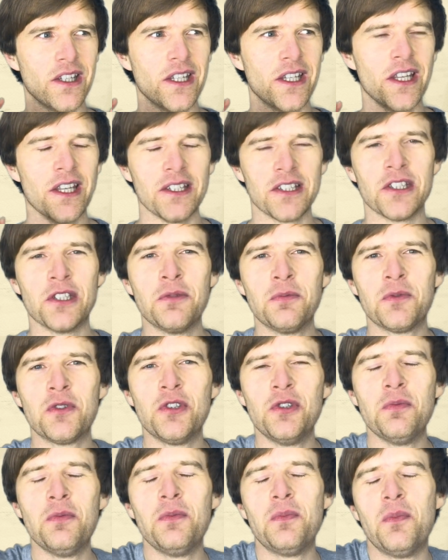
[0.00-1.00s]

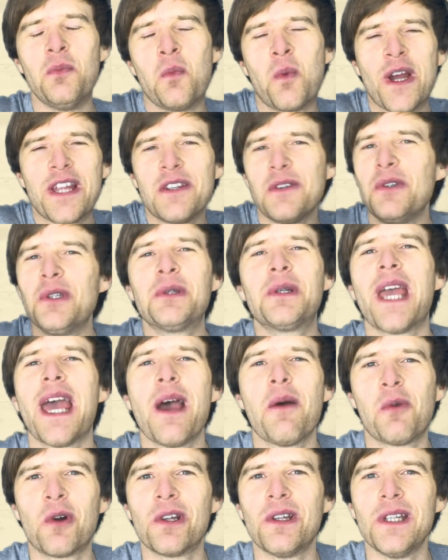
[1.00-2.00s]
You whether you
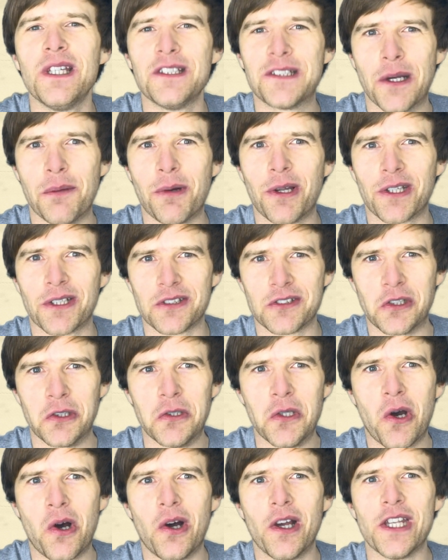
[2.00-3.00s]
get one of these harmonicas or
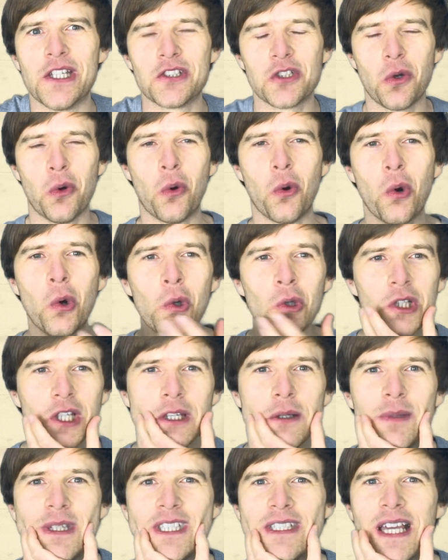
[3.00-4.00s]
not, it's all
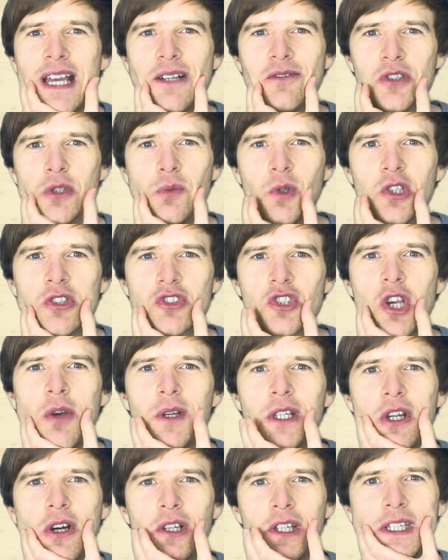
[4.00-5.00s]
going to be down to what's
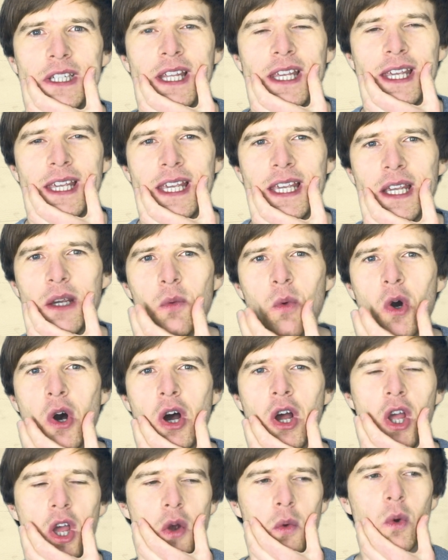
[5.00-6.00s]
going on in here,
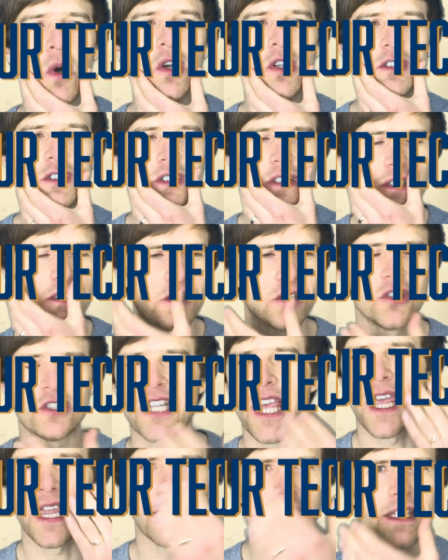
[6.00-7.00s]
what
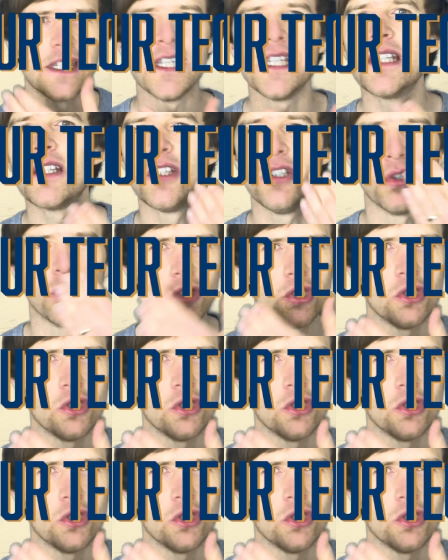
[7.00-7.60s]
technique you're